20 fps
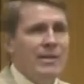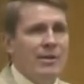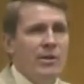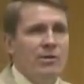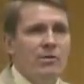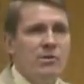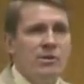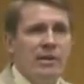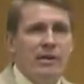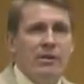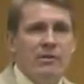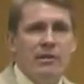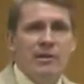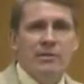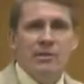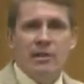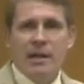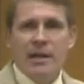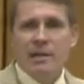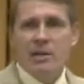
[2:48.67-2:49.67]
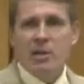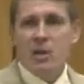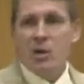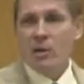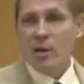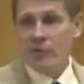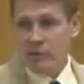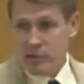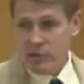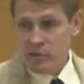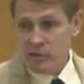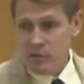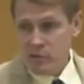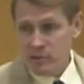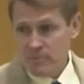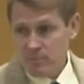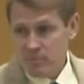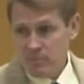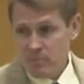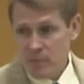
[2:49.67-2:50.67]
Well, 9 years later, they still had no
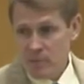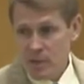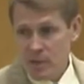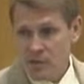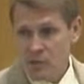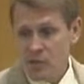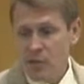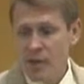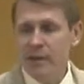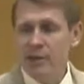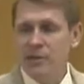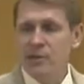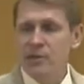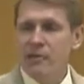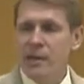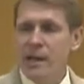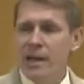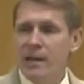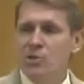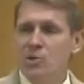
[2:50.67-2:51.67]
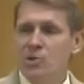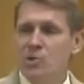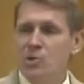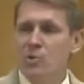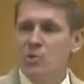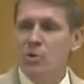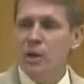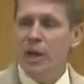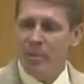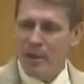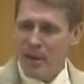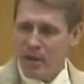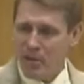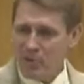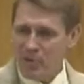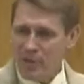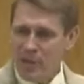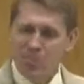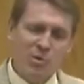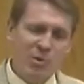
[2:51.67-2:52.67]
evidence, so Haeckel decided to
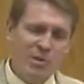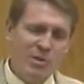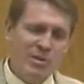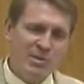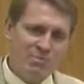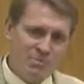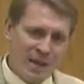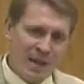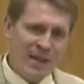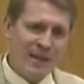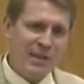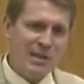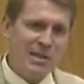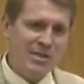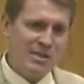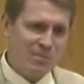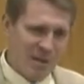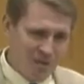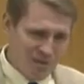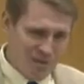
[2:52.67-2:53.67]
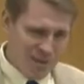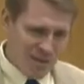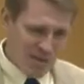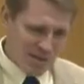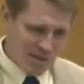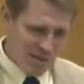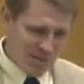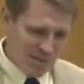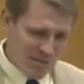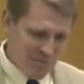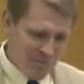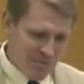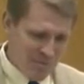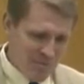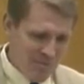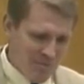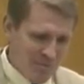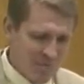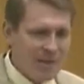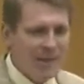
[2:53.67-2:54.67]
help out. He was going to make some
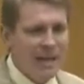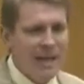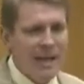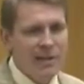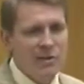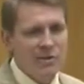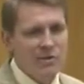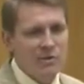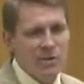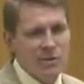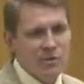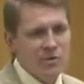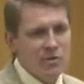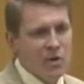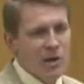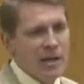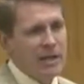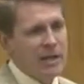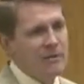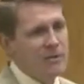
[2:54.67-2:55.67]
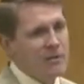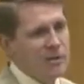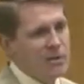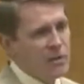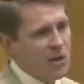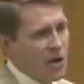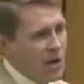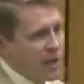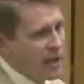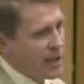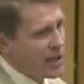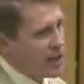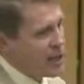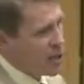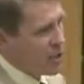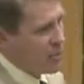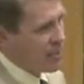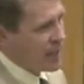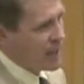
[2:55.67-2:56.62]
evidence. Haeckel took a drawing of a dog